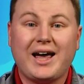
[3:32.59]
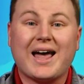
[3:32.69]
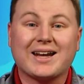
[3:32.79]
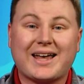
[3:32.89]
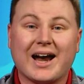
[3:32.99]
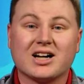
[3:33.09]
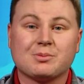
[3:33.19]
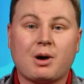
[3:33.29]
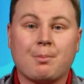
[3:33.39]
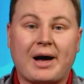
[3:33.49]
and cares
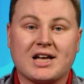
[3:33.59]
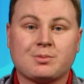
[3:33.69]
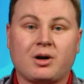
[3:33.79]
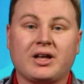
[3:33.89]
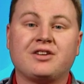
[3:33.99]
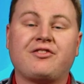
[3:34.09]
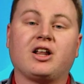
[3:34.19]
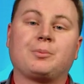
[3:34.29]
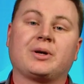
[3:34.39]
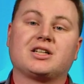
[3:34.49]
about basketball and
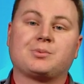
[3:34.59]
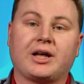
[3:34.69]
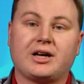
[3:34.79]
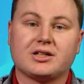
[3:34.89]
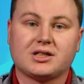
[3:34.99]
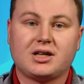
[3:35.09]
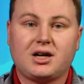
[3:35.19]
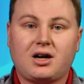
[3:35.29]
developing its players.